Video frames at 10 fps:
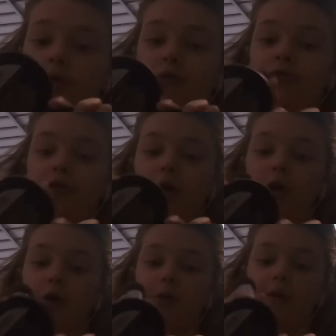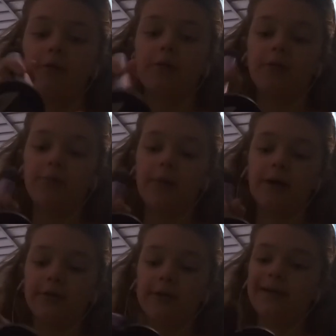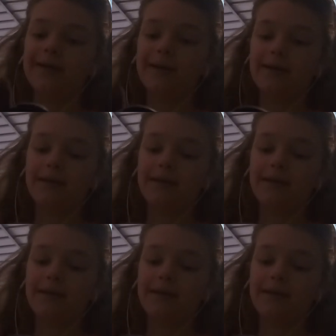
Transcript: So I've got the powder here.